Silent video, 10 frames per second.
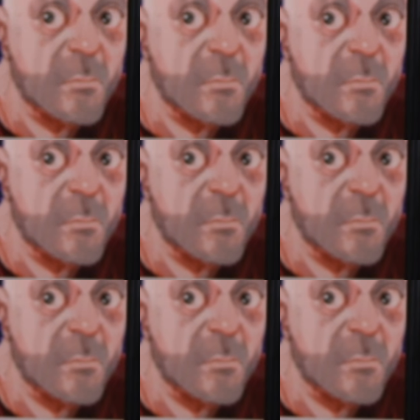
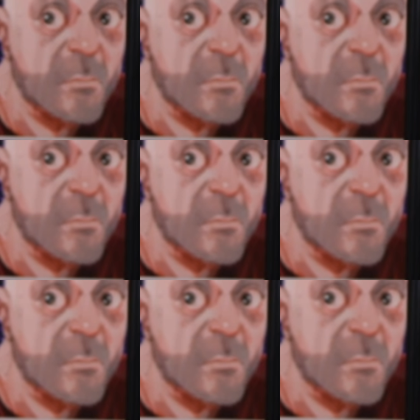
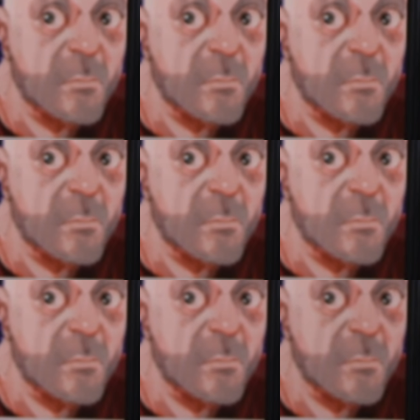
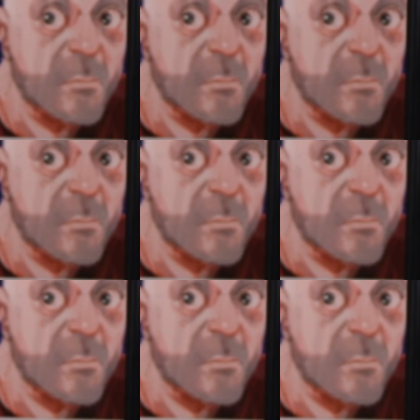
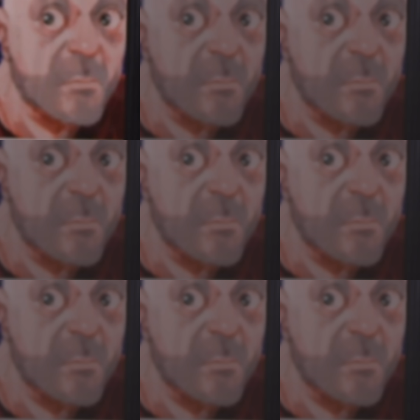[no speech]